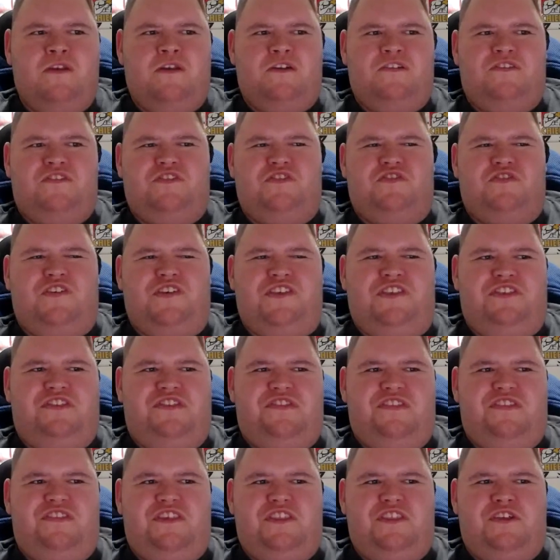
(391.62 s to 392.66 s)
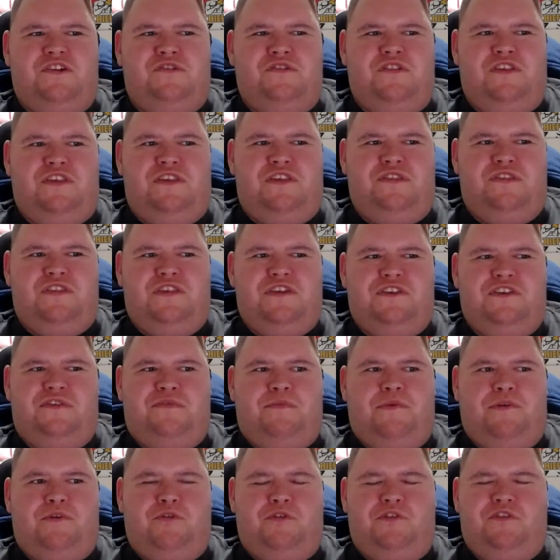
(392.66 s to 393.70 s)
Just think, the
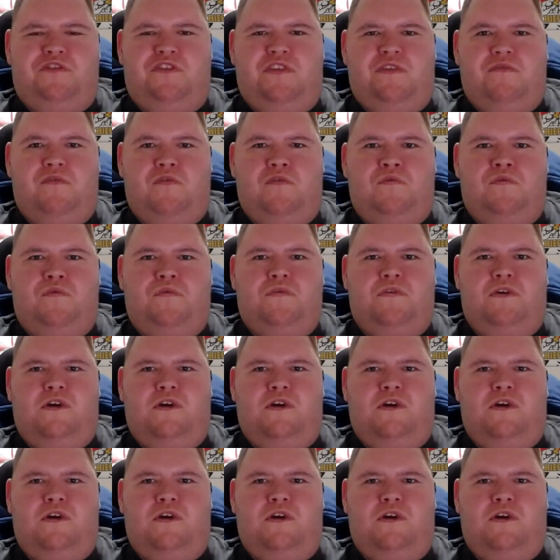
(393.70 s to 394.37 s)
experience level